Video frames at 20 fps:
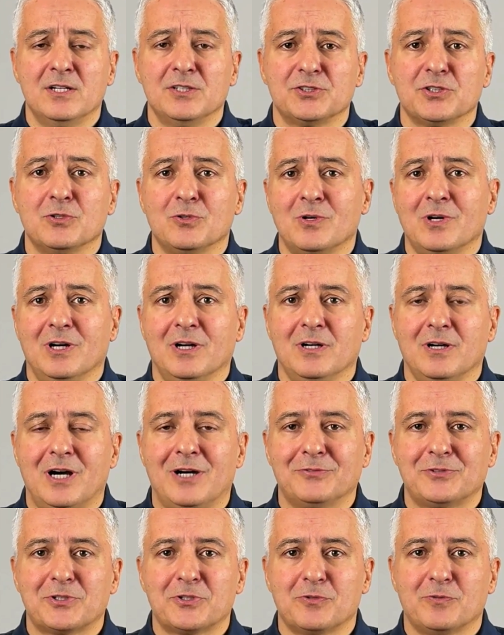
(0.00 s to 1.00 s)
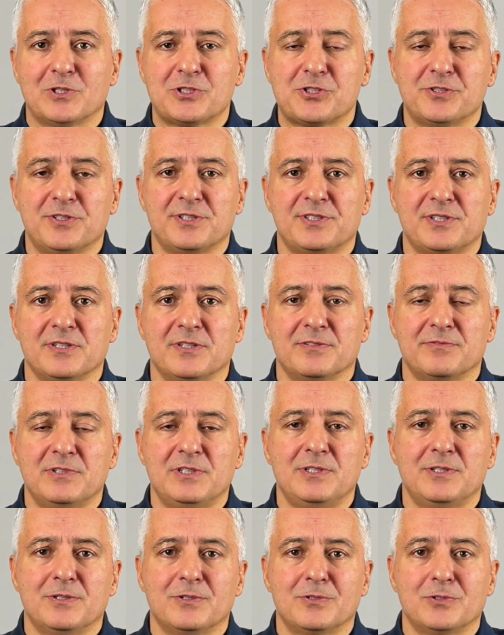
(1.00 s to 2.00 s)
So, after you watch this
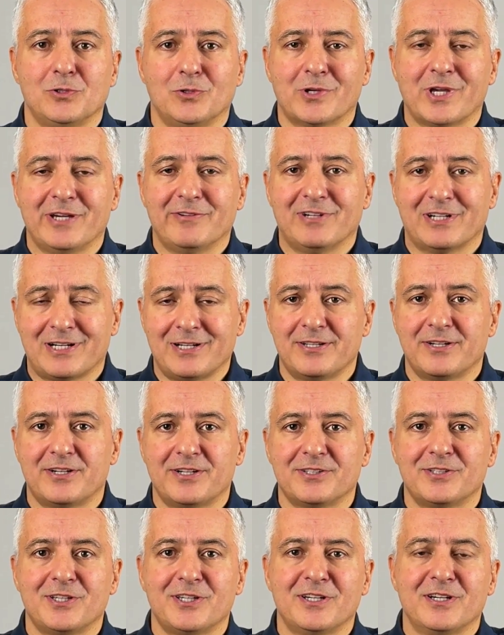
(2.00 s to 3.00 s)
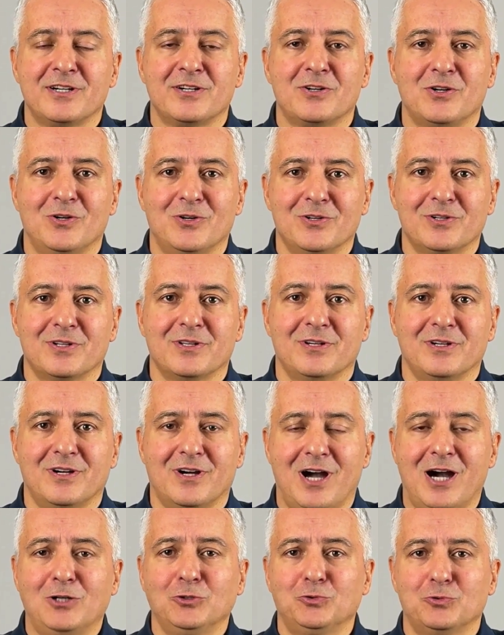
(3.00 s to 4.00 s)
video, you'll have a clear idea on
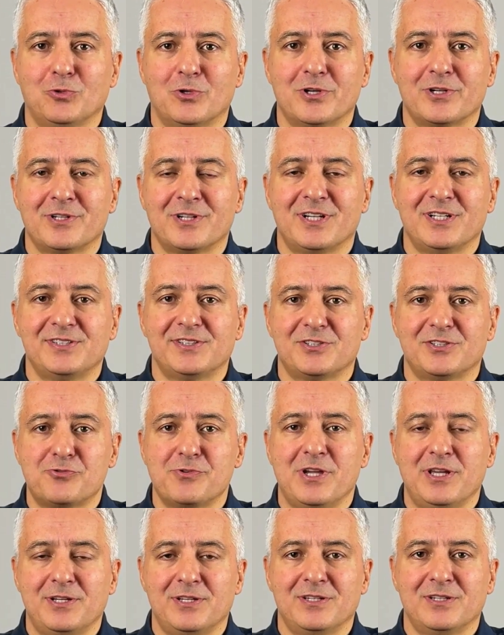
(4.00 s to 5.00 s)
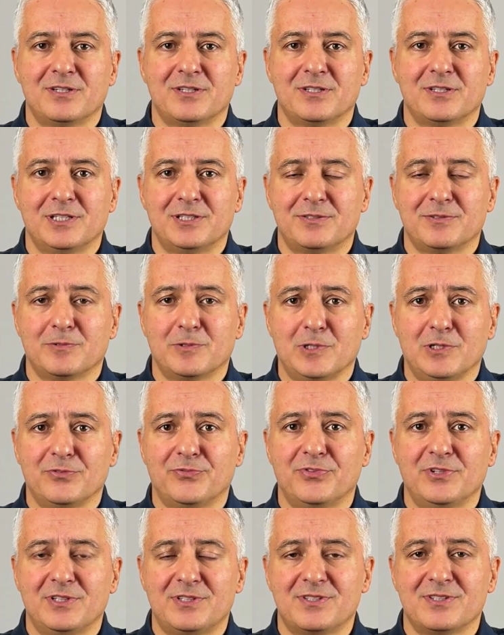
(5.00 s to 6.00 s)
how to organize a training that will
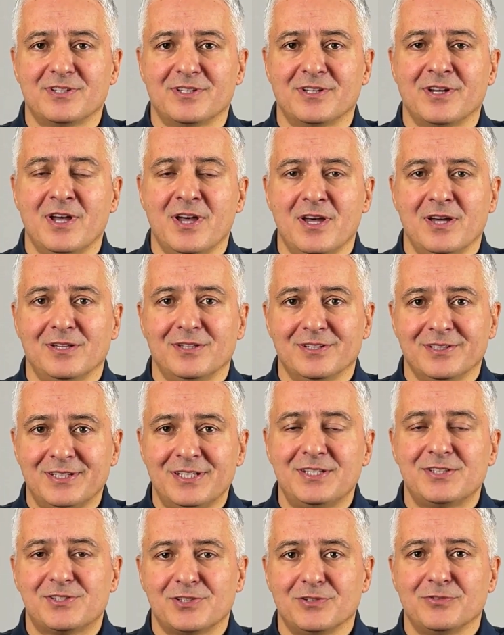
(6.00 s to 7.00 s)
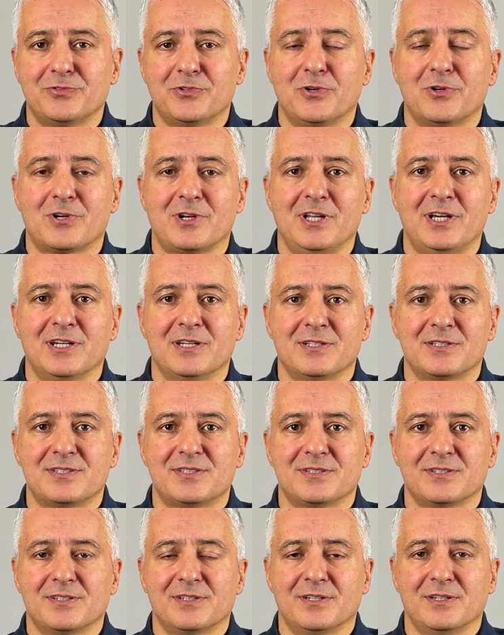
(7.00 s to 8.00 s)
fit the needs of your clients
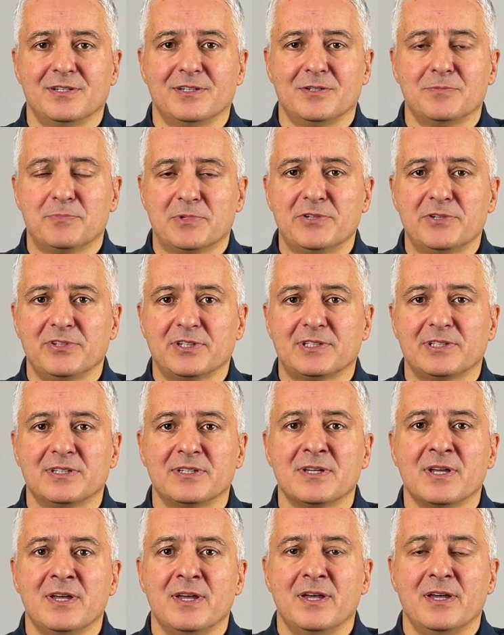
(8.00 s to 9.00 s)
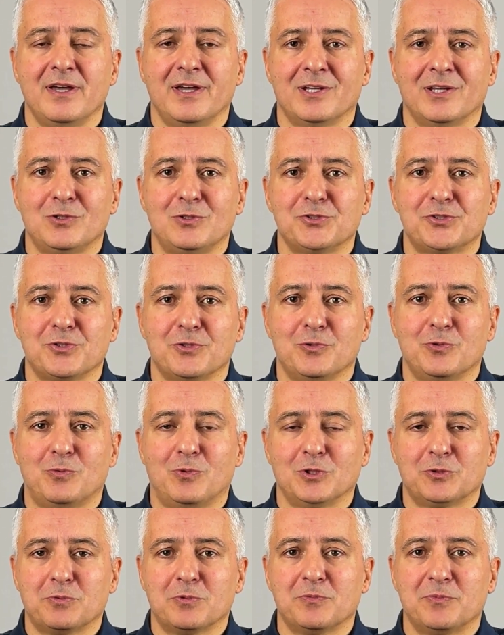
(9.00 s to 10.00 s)
perfectly, and also
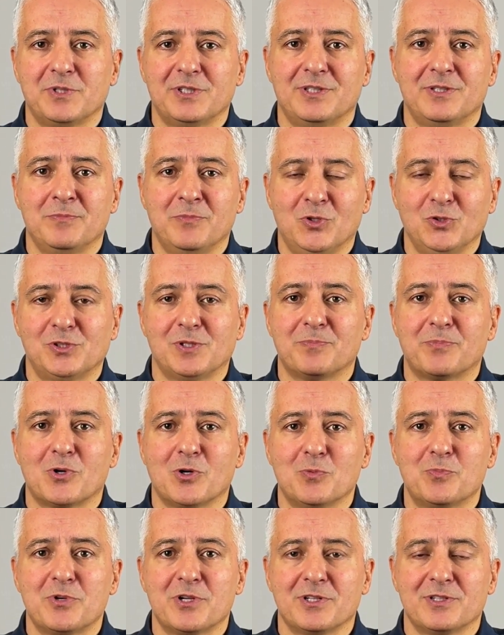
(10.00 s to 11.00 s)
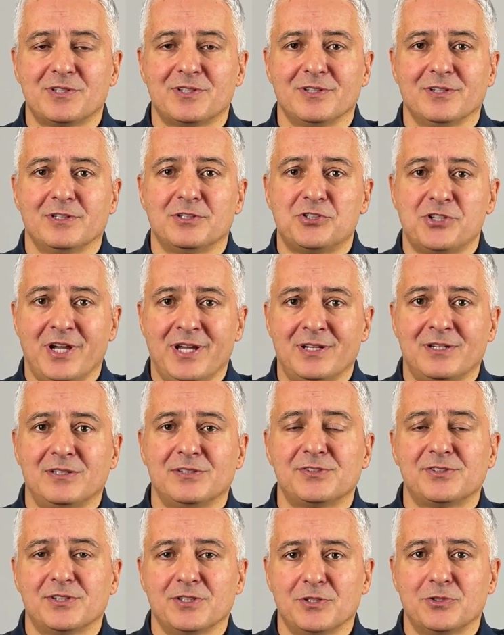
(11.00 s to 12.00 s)
what would be the most appropriate
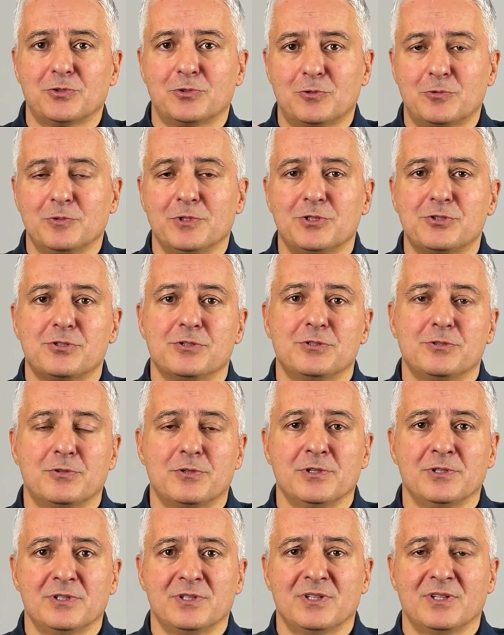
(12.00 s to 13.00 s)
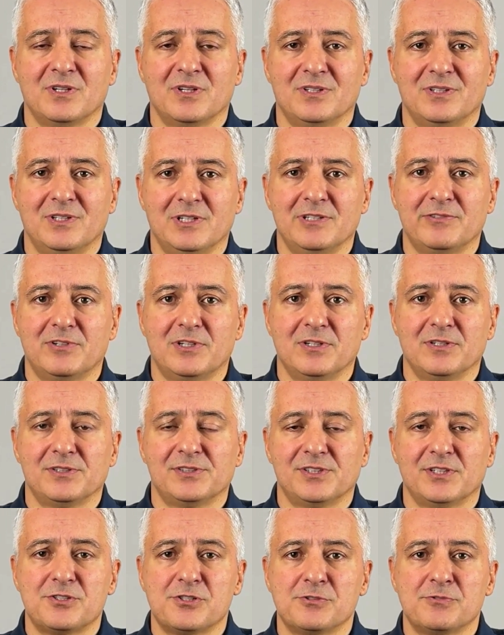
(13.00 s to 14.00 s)
channels through which you can deliver
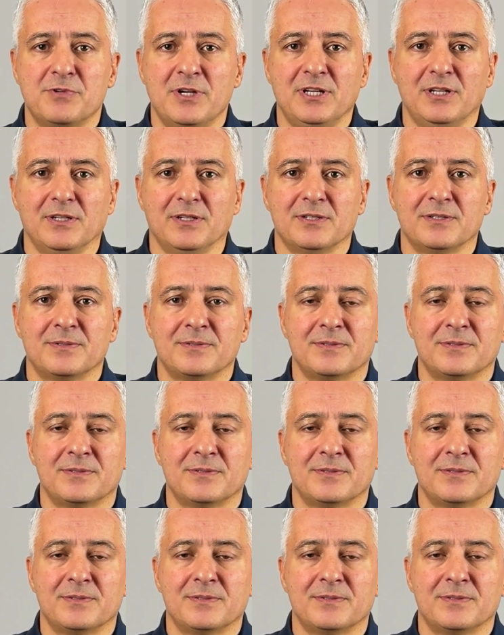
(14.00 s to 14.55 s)
such a training.